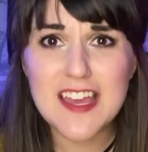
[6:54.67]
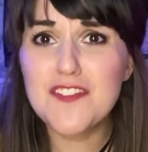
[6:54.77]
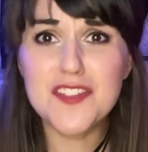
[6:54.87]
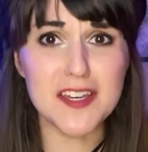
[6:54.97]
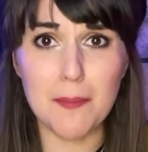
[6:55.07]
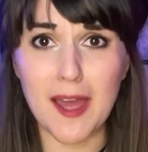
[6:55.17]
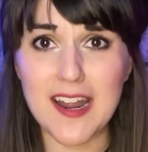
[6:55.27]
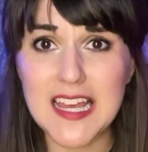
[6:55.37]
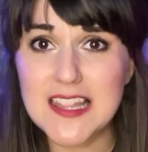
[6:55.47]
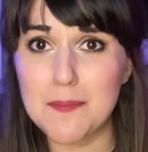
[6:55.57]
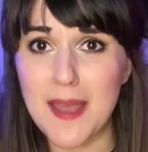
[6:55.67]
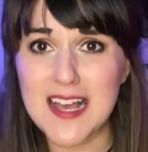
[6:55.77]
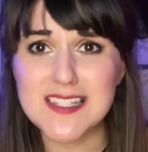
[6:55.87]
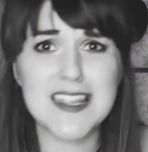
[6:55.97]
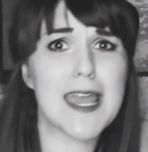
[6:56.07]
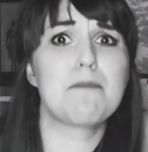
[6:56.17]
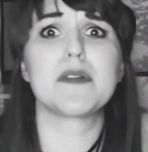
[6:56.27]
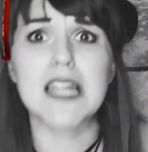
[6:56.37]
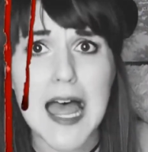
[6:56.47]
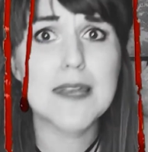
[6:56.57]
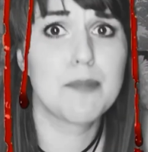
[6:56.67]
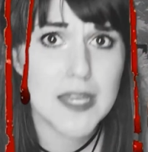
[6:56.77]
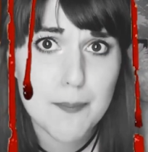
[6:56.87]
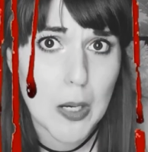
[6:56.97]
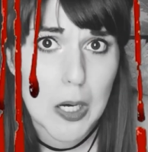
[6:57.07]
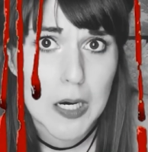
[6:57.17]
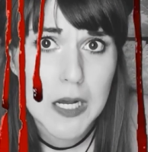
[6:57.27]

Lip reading: If you think about it, in the past, they bled people